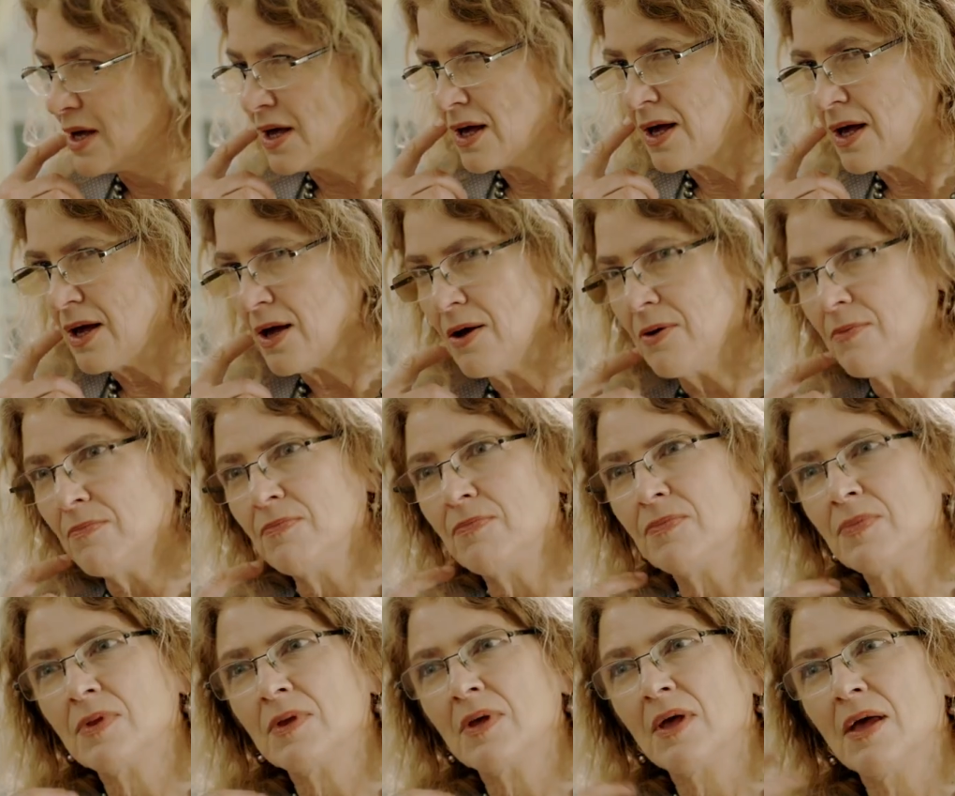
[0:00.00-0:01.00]

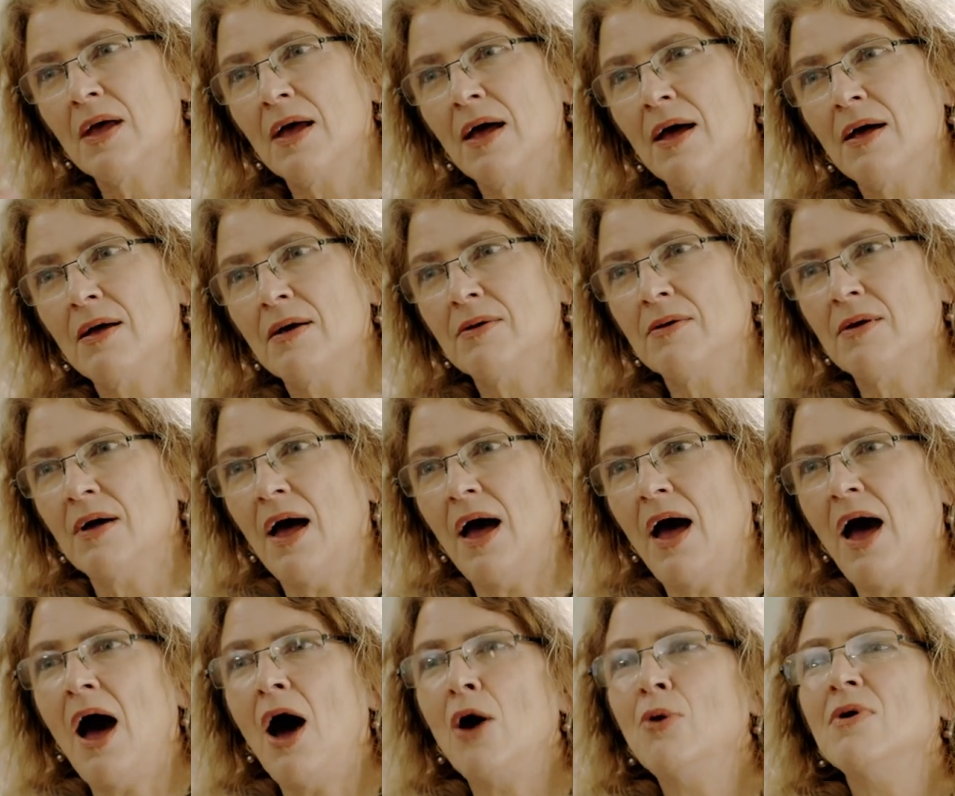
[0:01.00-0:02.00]
Um,
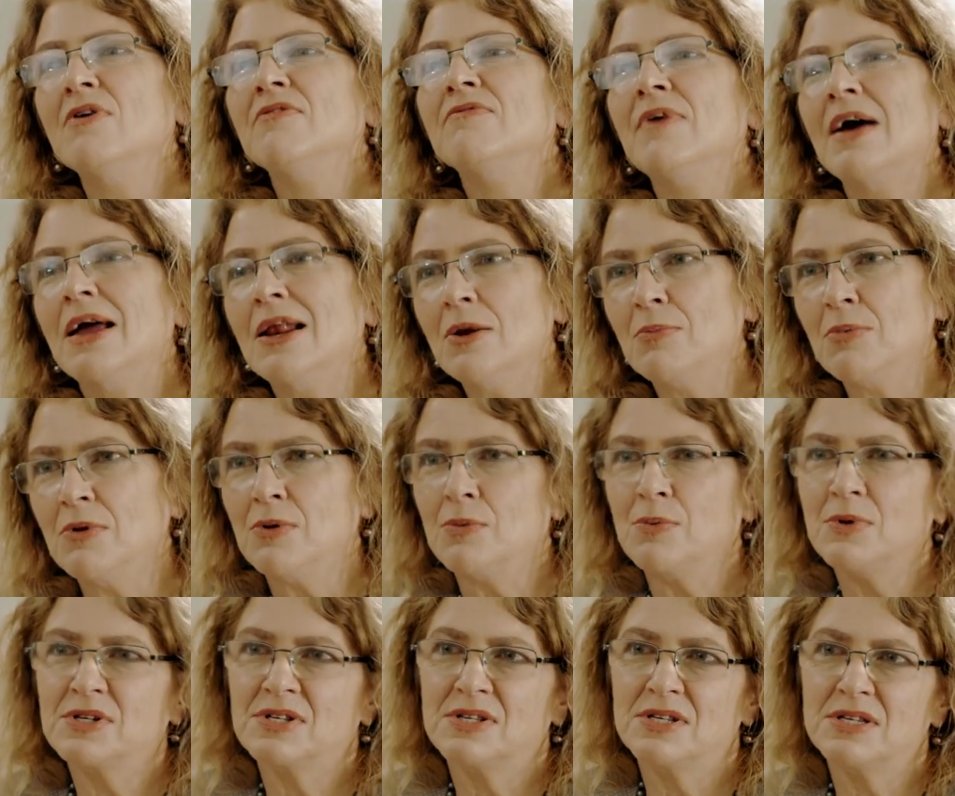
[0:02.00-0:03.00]
how available
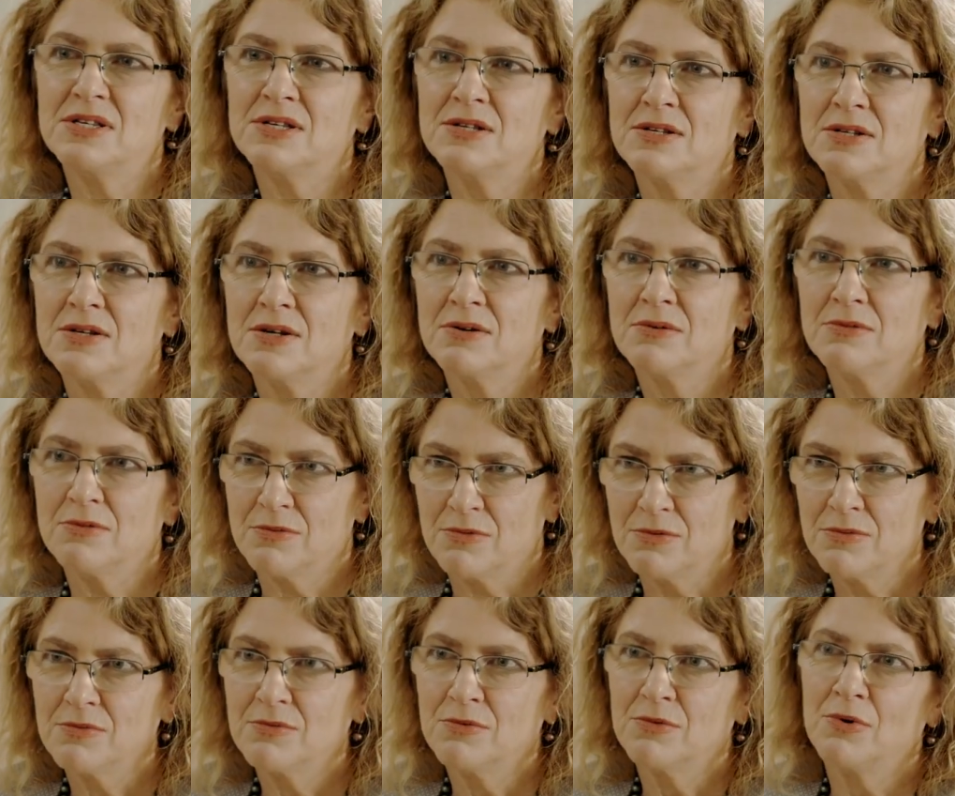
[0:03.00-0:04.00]
was this
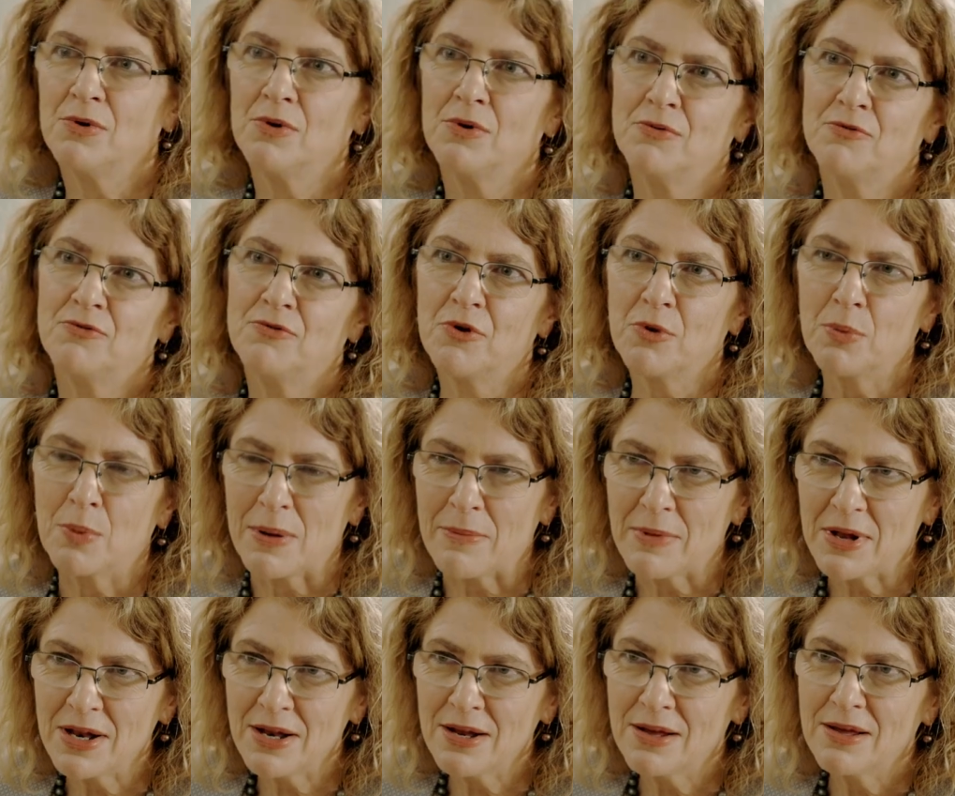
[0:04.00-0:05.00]
for
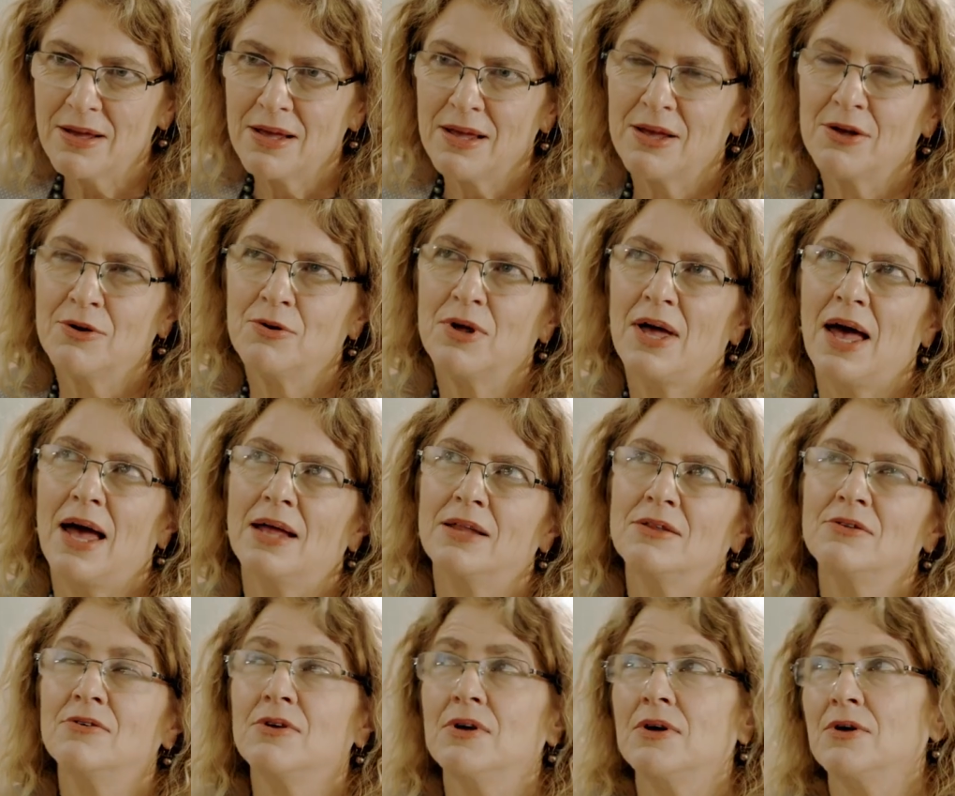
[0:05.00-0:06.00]
women? yeah.
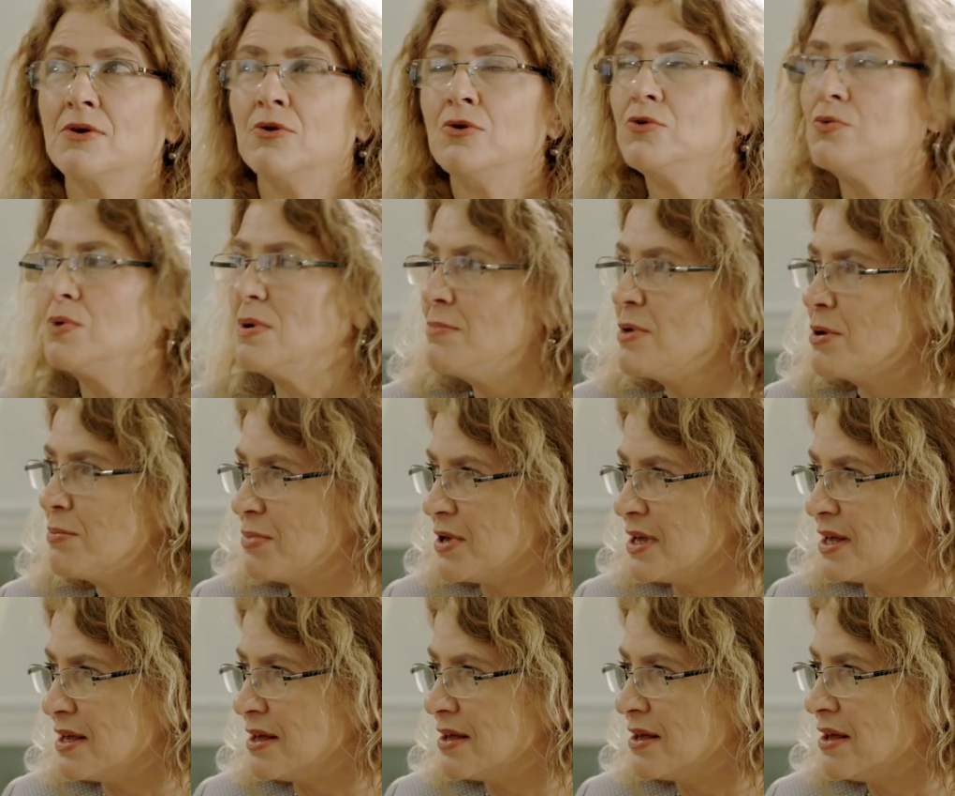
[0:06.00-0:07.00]
and uh, could women
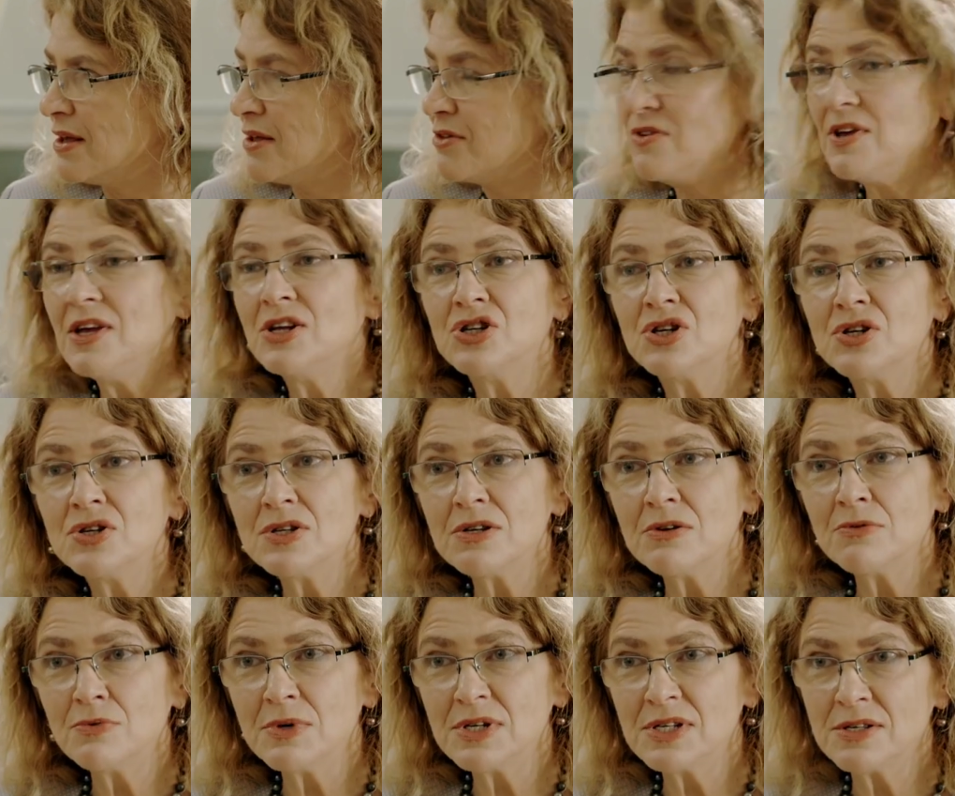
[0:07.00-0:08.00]
be teachers
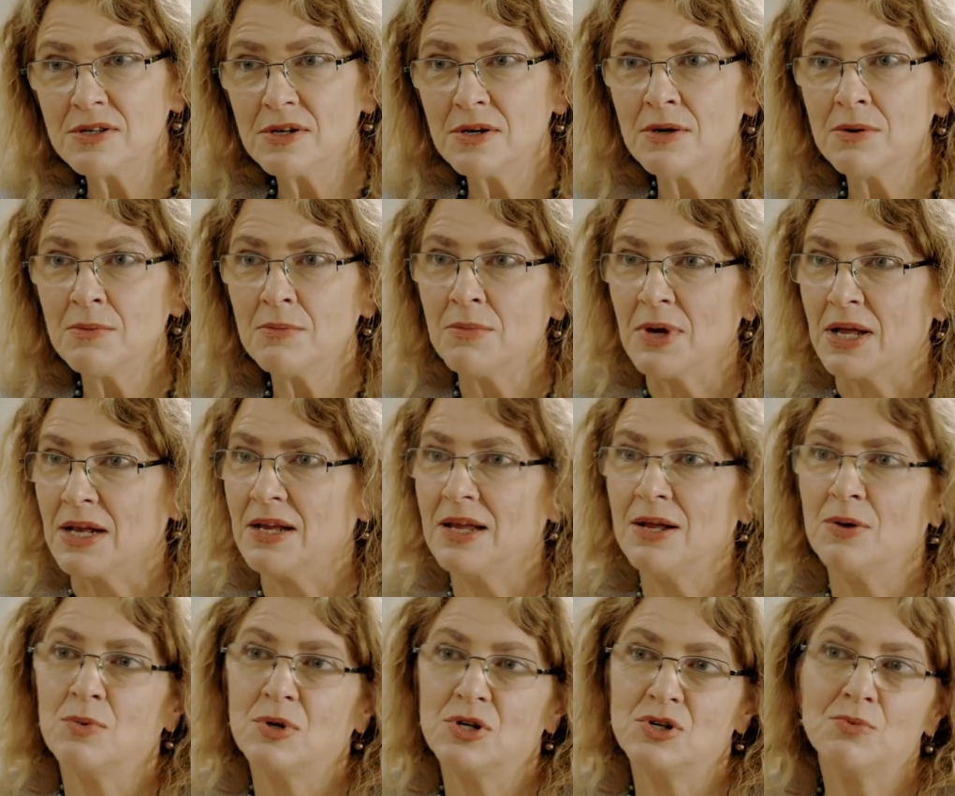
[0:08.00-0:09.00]
of wisdom and
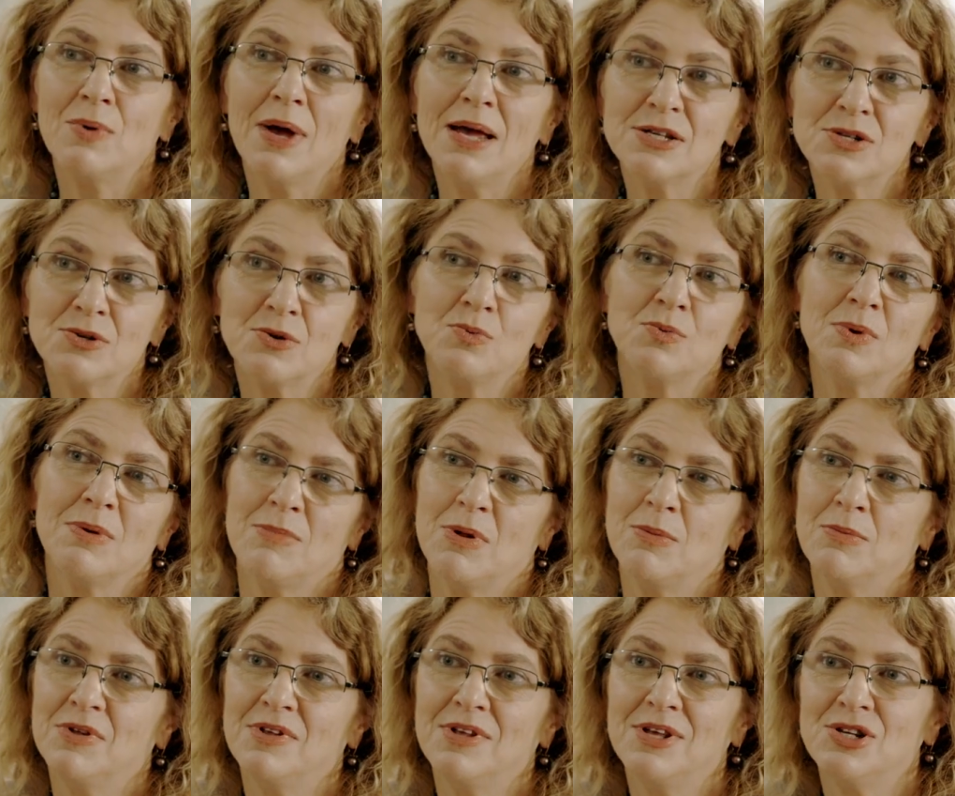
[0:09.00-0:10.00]
in which ways could
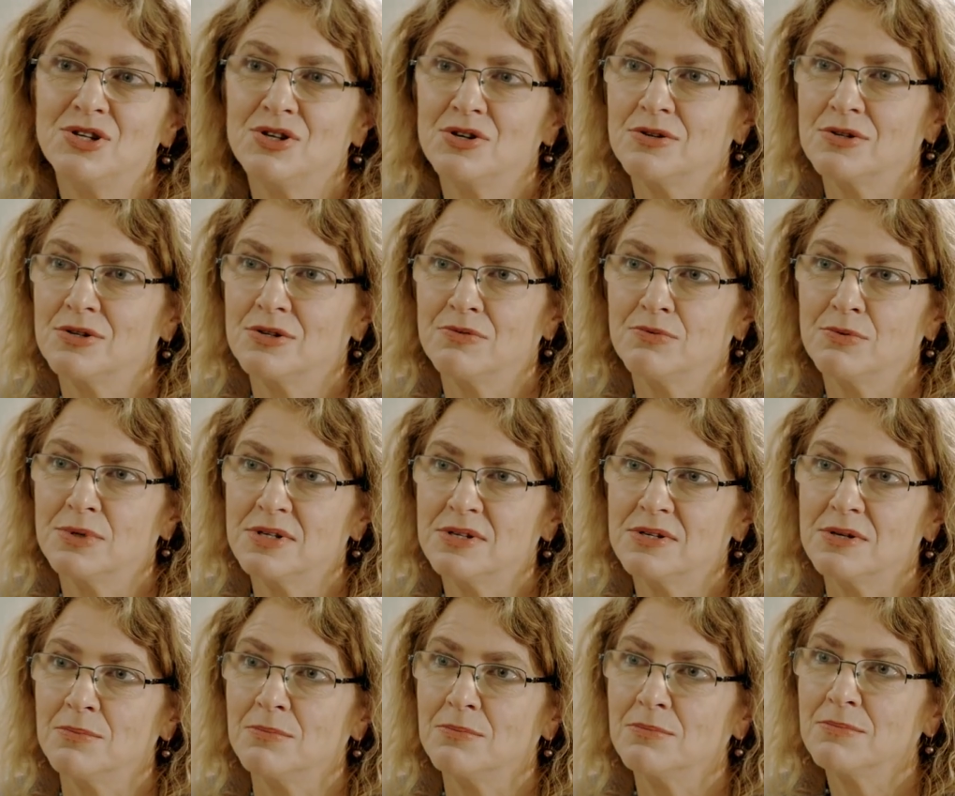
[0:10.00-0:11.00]
women be teachers of
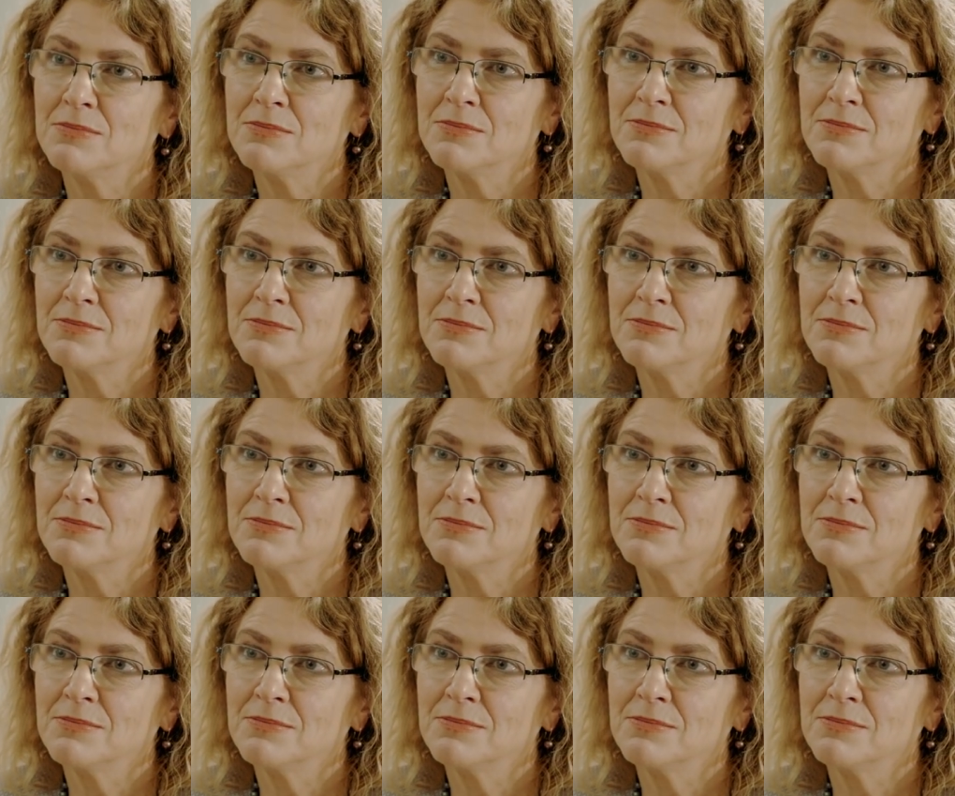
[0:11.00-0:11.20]
wisdom